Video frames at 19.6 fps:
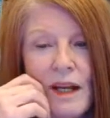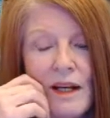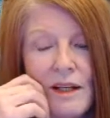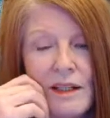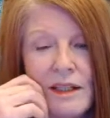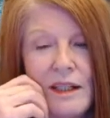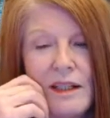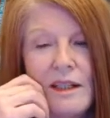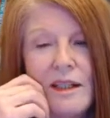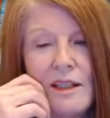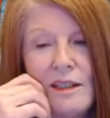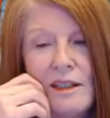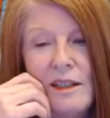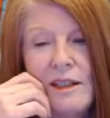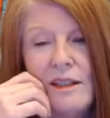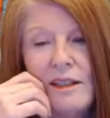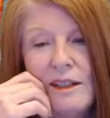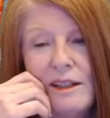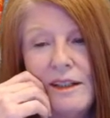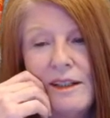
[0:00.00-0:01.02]
again.
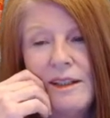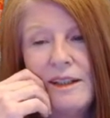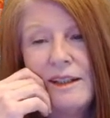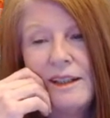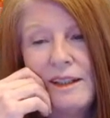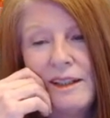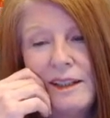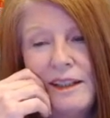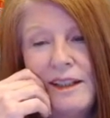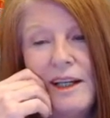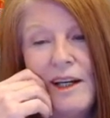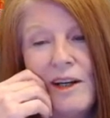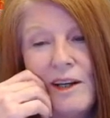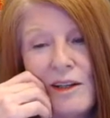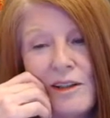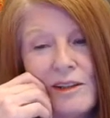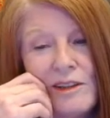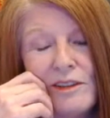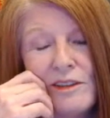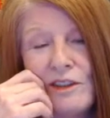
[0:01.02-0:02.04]

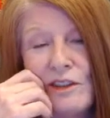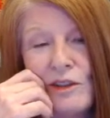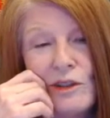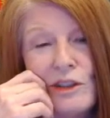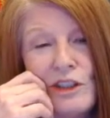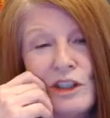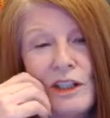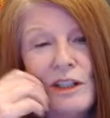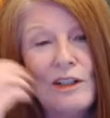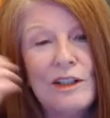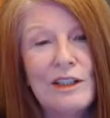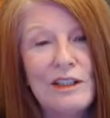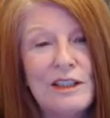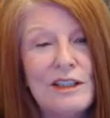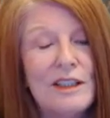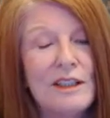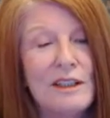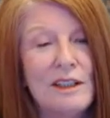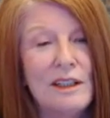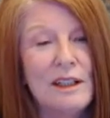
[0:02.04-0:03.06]
Yeah, George
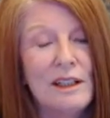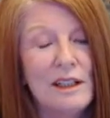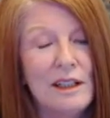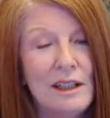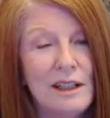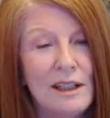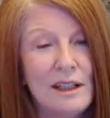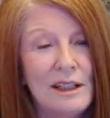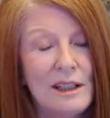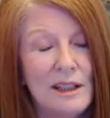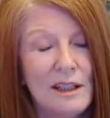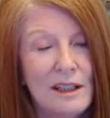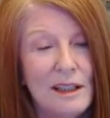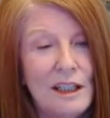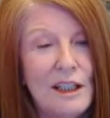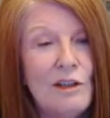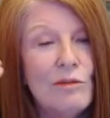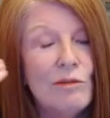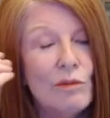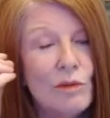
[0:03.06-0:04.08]
Harrison,
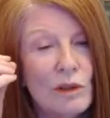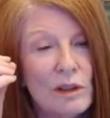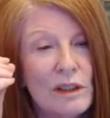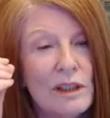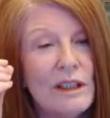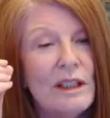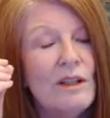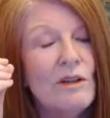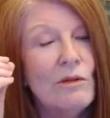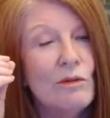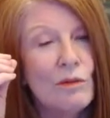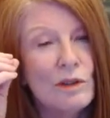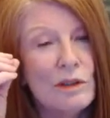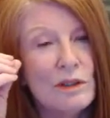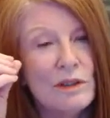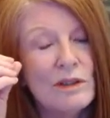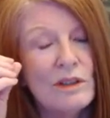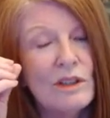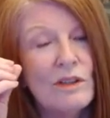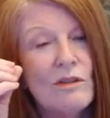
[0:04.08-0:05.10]
he really
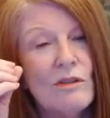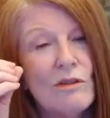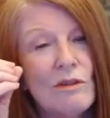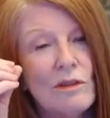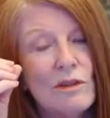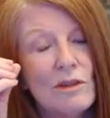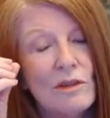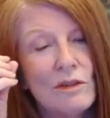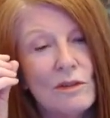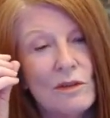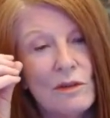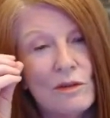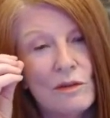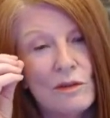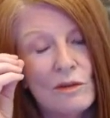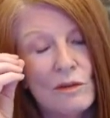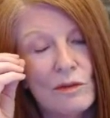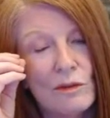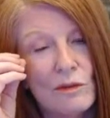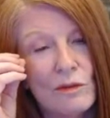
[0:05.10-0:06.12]
was
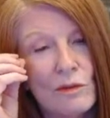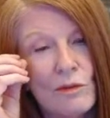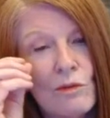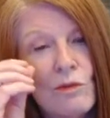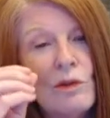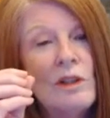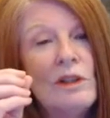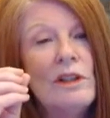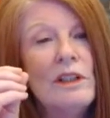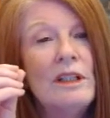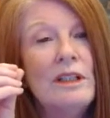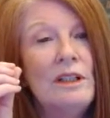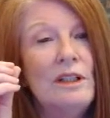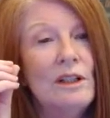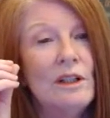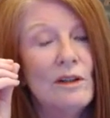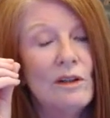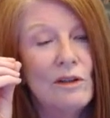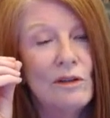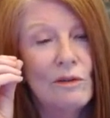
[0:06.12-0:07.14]

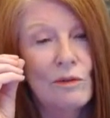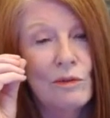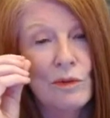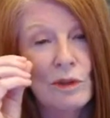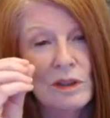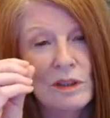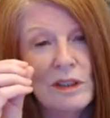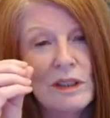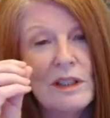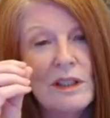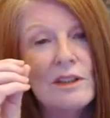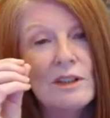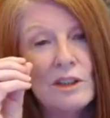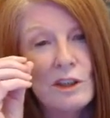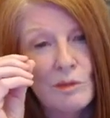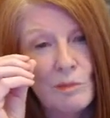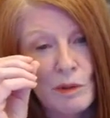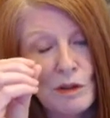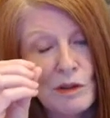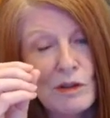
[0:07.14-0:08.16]
really, really
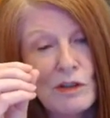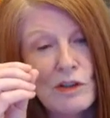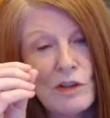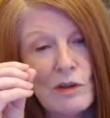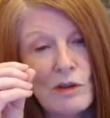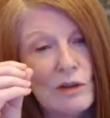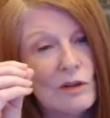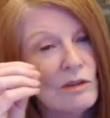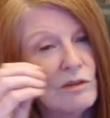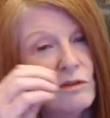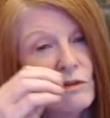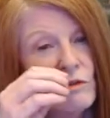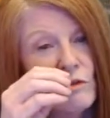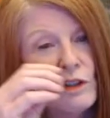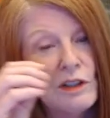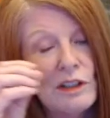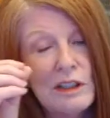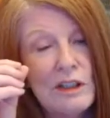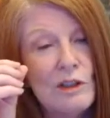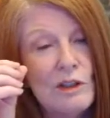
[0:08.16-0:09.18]
spiritual,
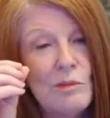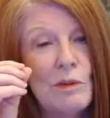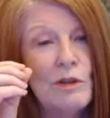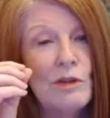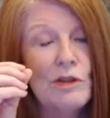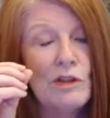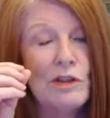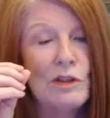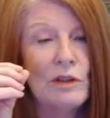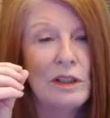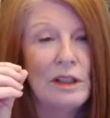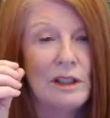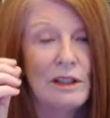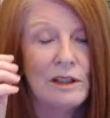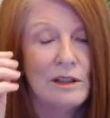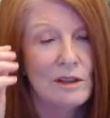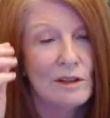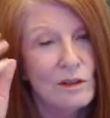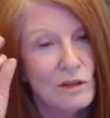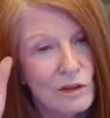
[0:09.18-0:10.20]
very
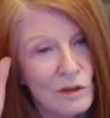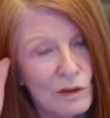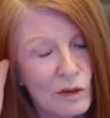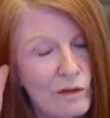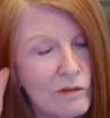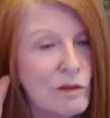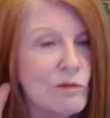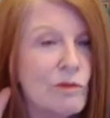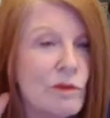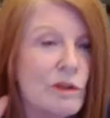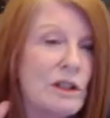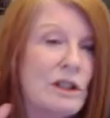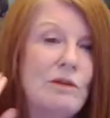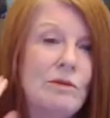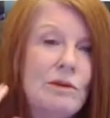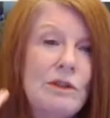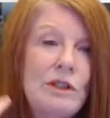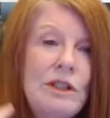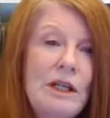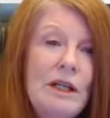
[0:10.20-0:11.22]
spiritually driven when he
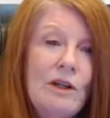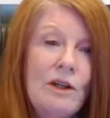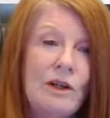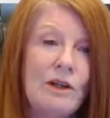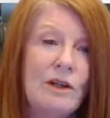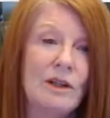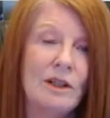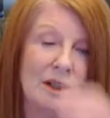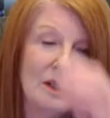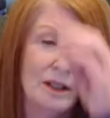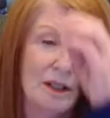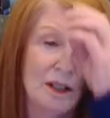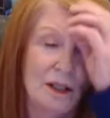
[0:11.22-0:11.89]
was here,